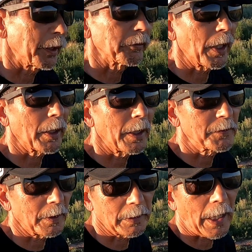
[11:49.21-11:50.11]
I
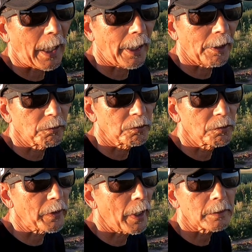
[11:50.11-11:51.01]
realized that, yeah, I have to
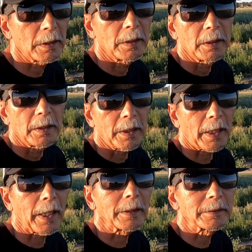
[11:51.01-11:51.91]
do that.
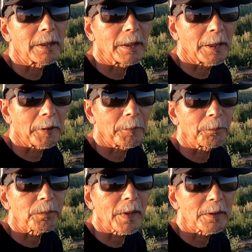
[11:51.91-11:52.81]
And uh,
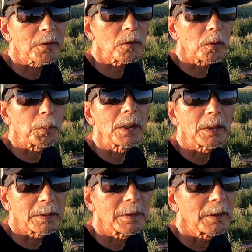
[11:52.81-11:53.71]
took
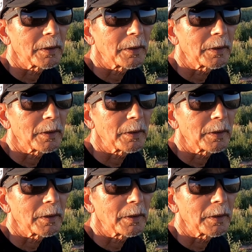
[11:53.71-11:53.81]
me